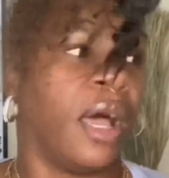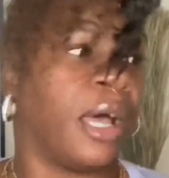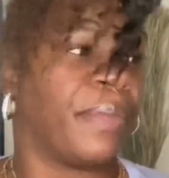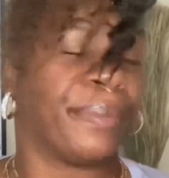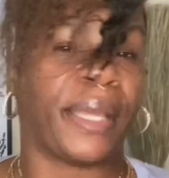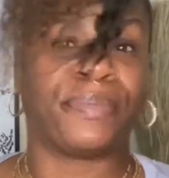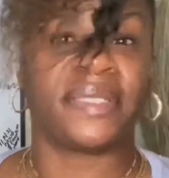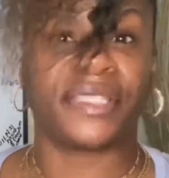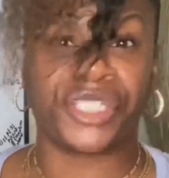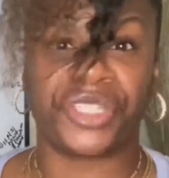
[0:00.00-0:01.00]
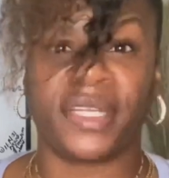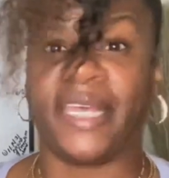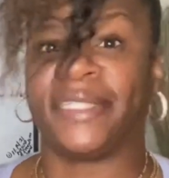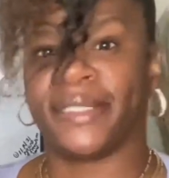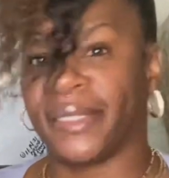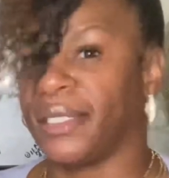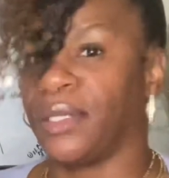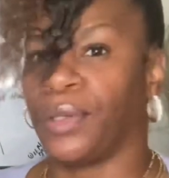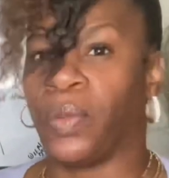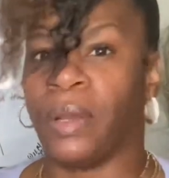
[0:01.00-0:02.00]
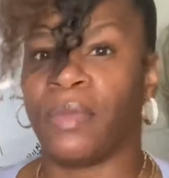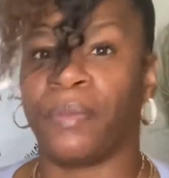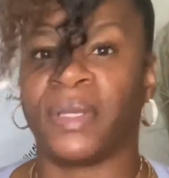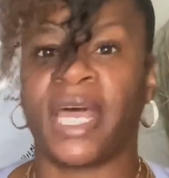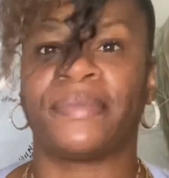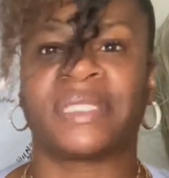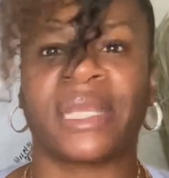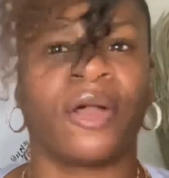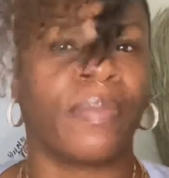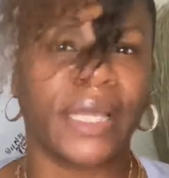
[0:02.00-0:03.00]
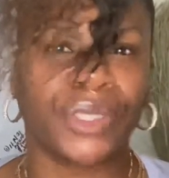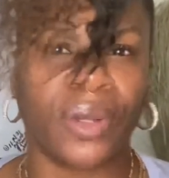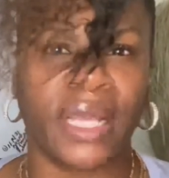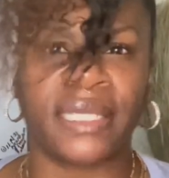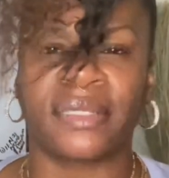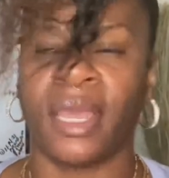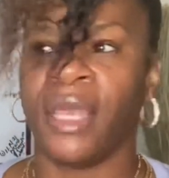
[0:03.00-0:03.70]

in my position as a single woman, but I'm single by choice.